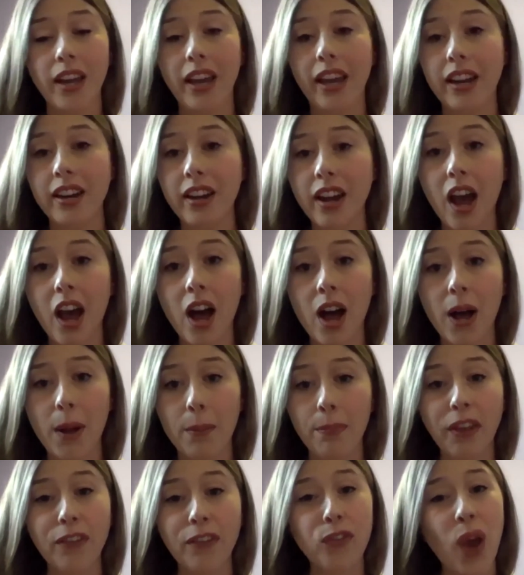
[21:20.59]
And
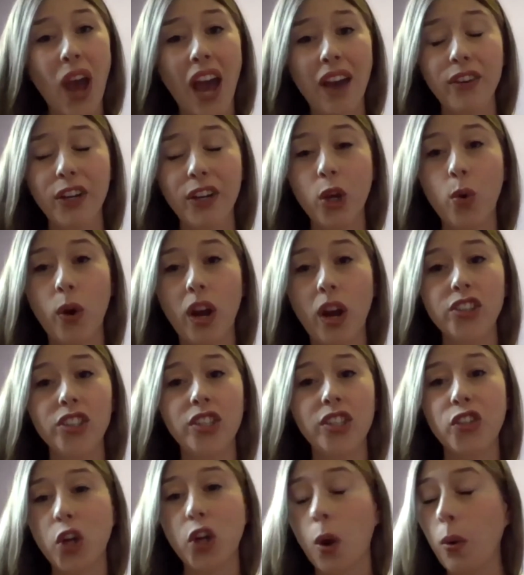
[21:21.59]
if you have any
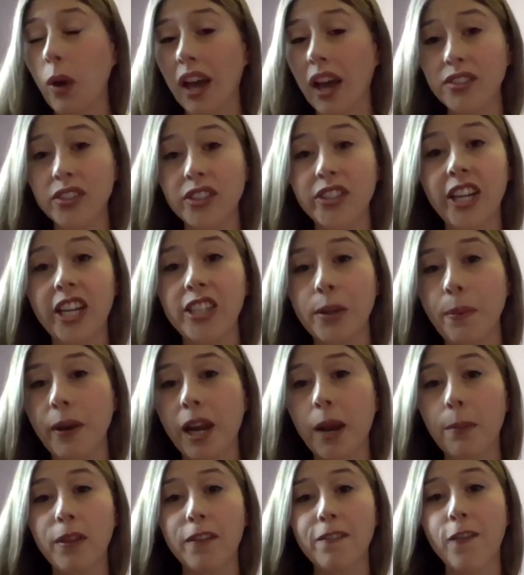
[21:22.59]
questions, don't hesitate to
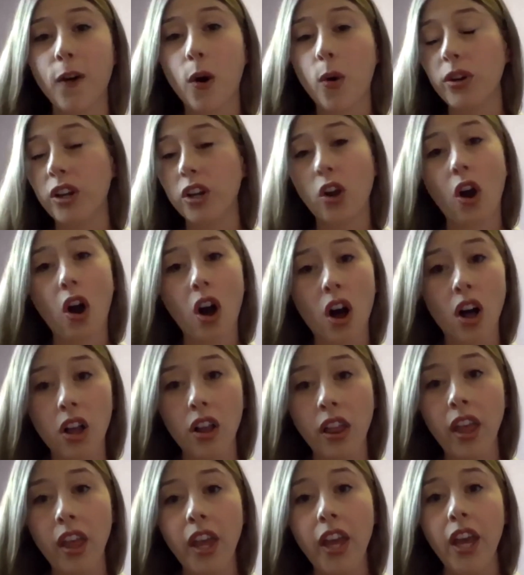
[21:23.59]
pick up the phone and
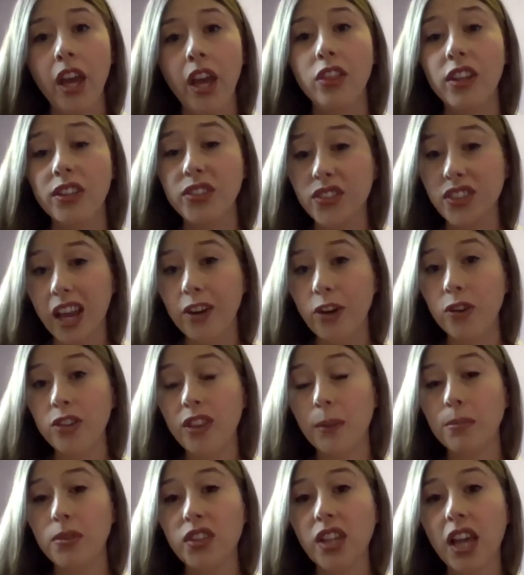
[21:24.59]
call the sender
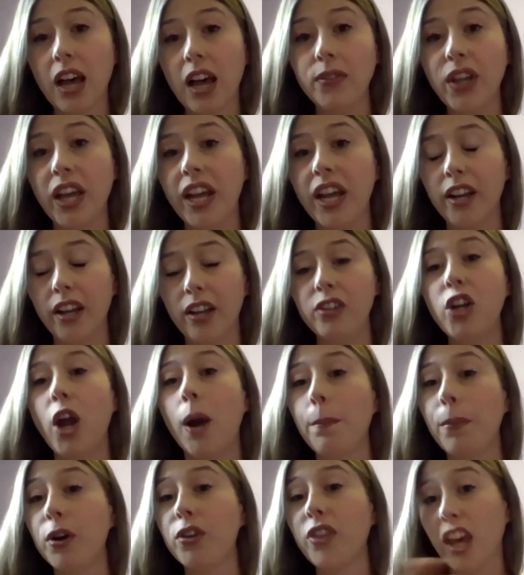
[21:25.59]
themselves at a
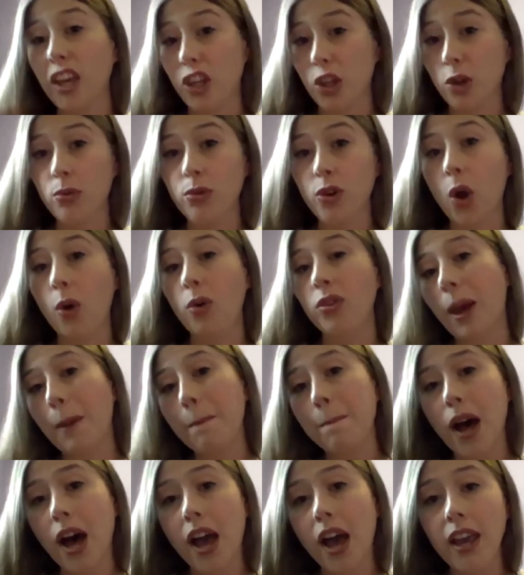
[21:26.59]
number that you know
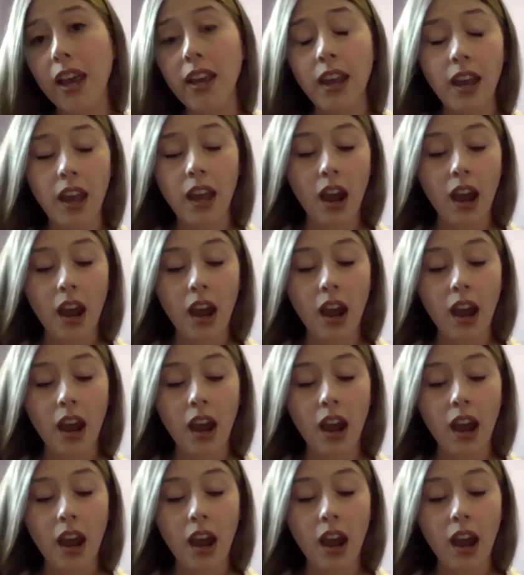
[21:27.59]
them by,